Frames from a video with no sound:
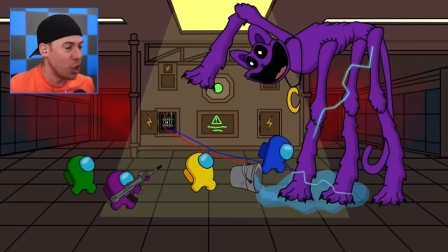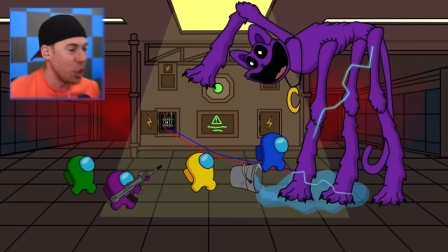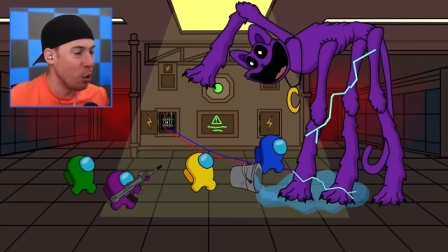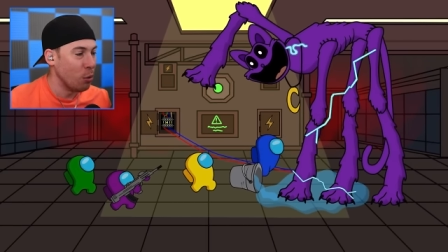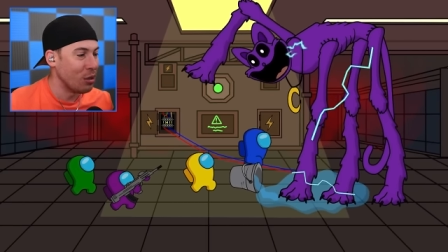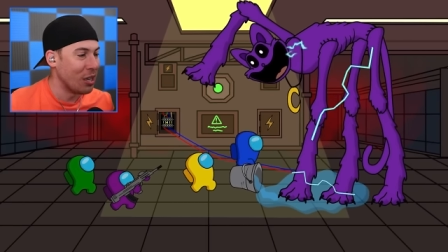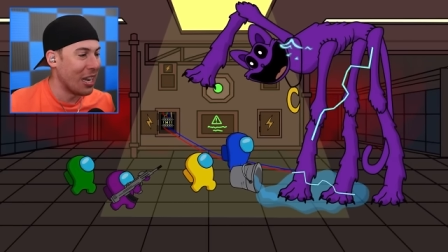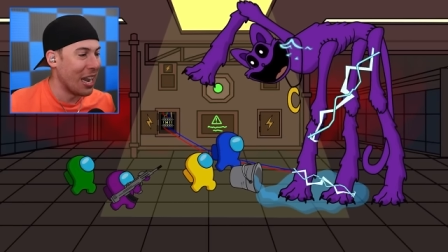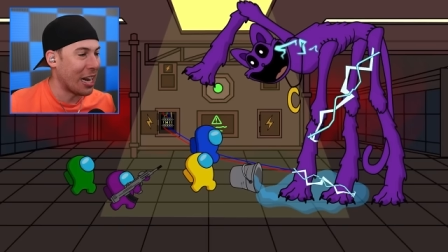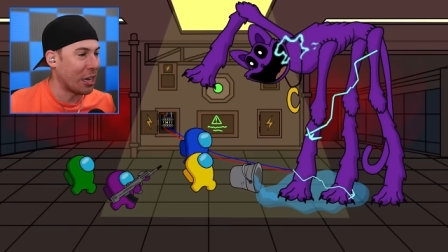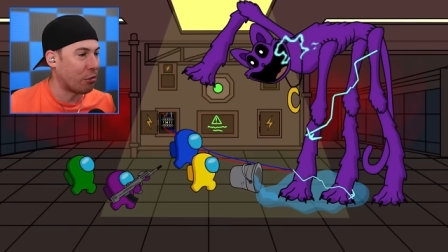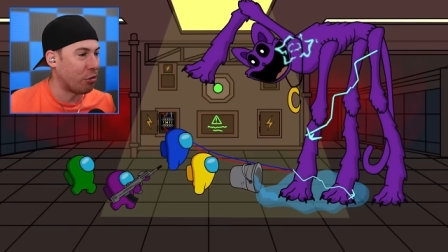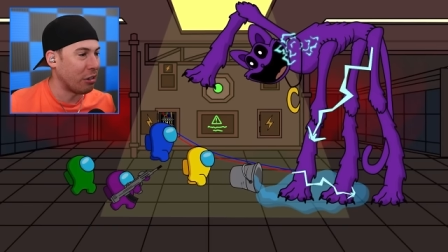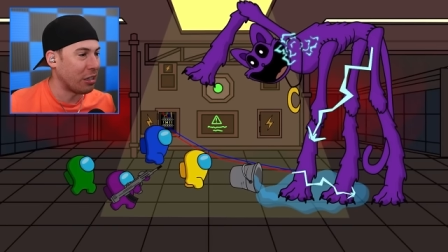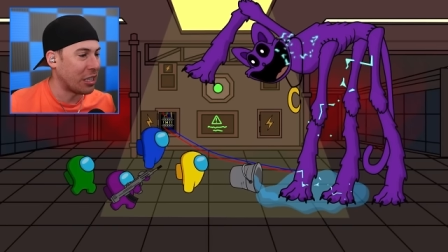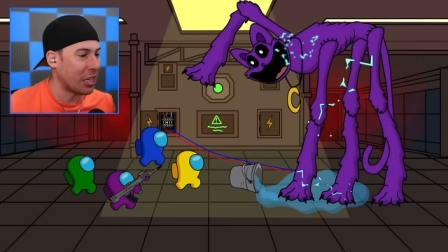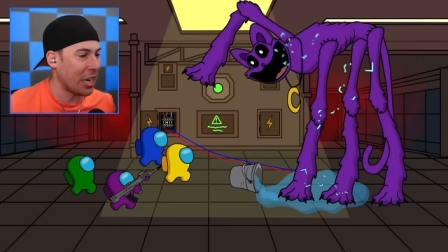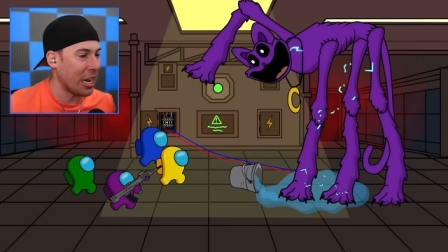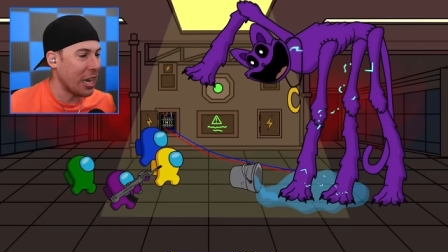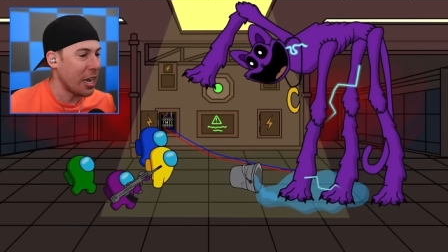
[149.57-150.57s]
using
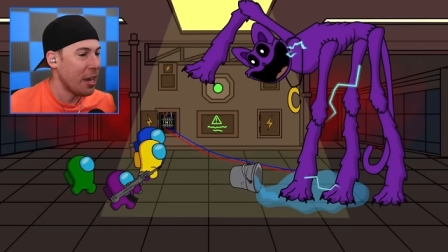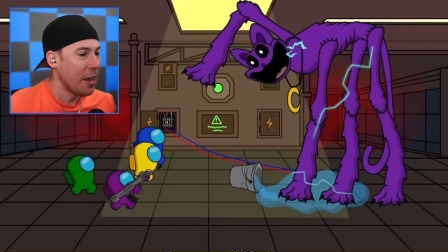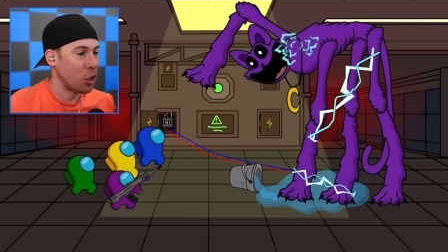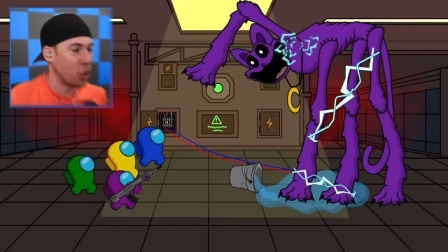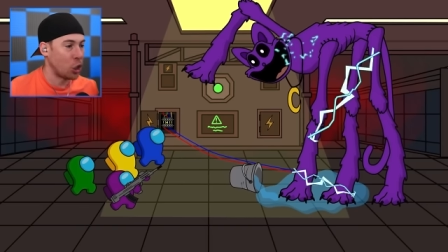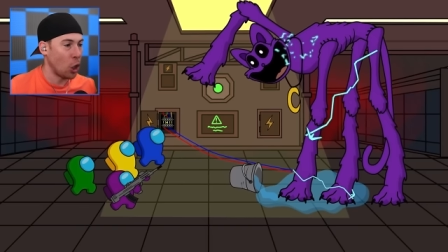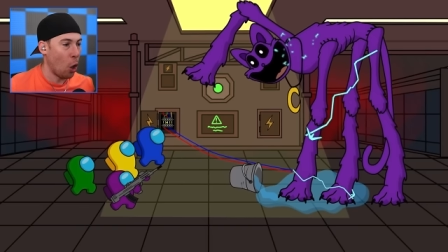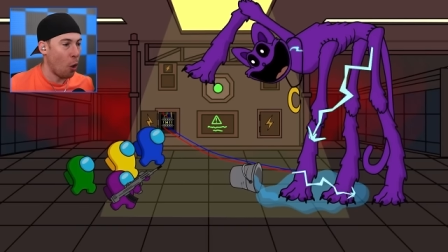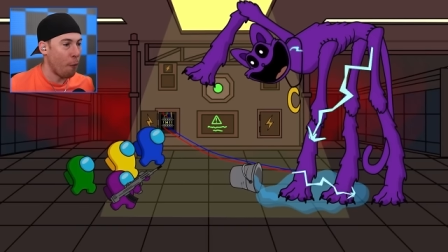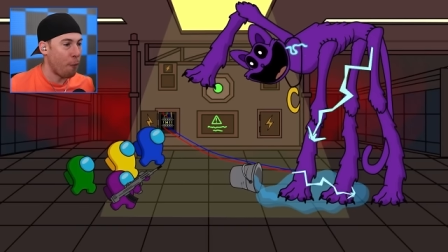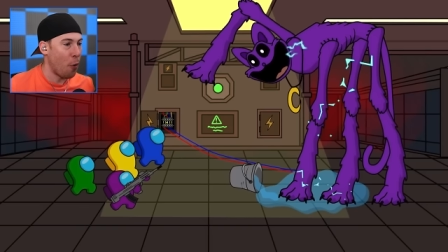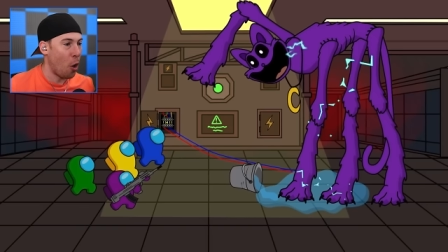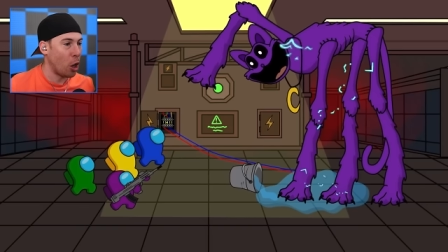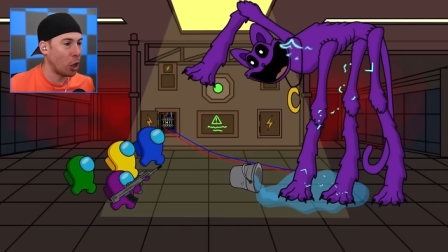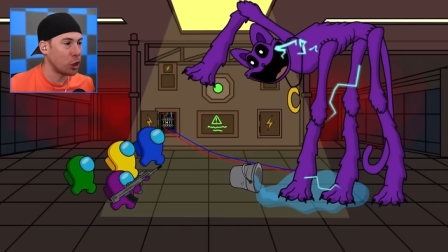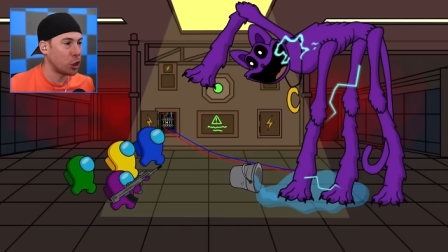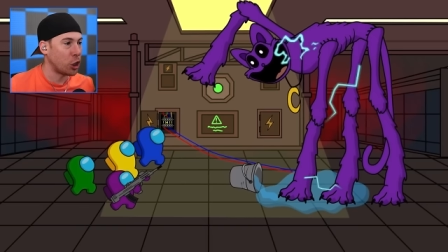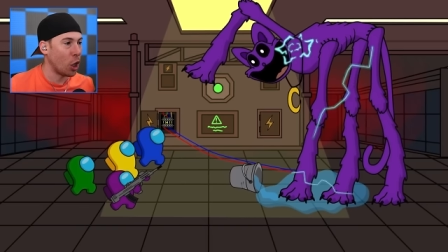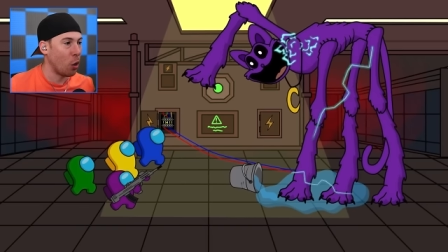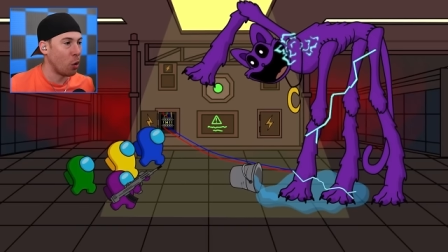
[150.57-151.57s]
electricity? So
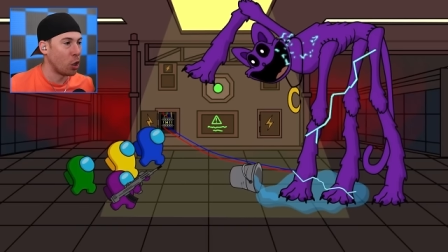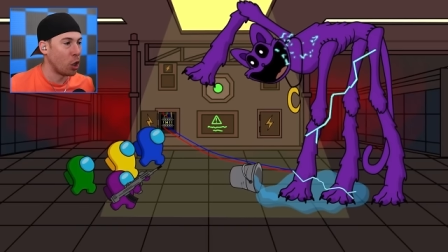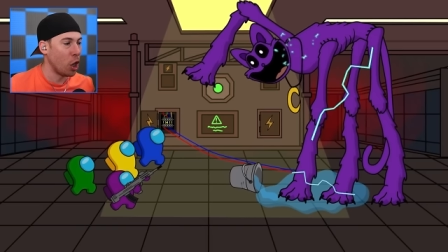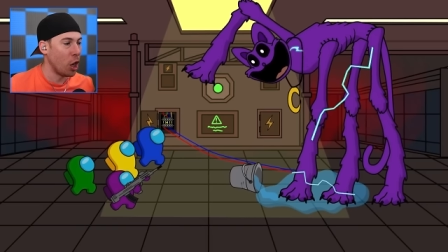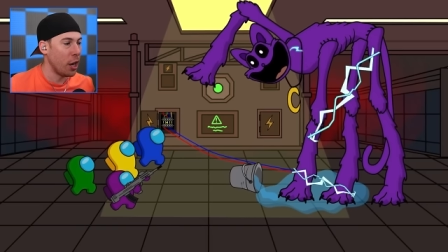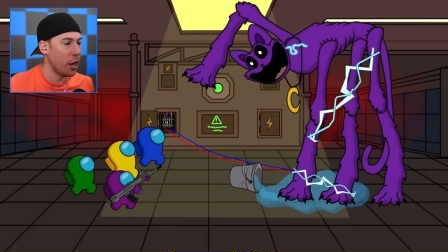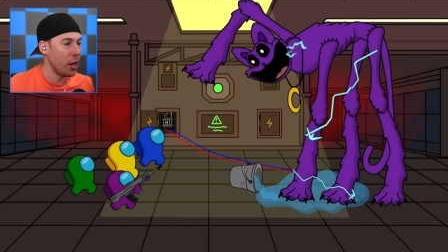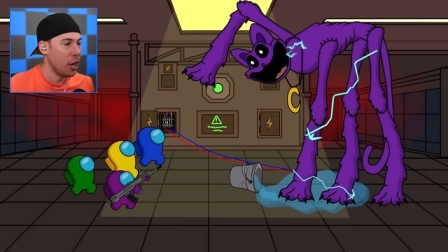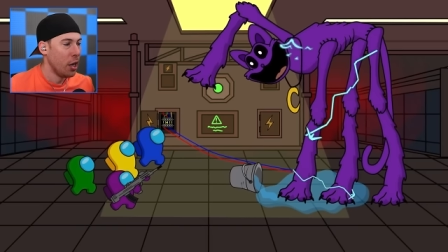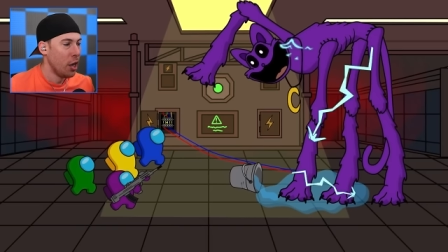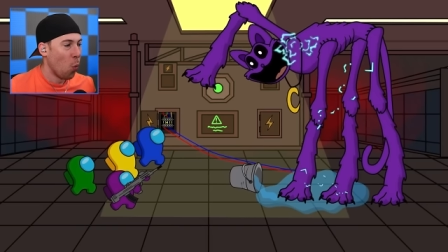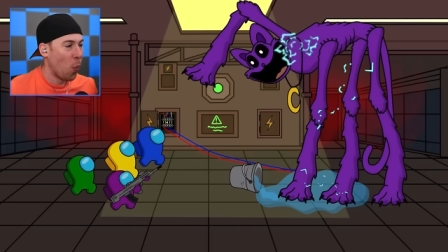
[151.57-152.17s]
far, so good.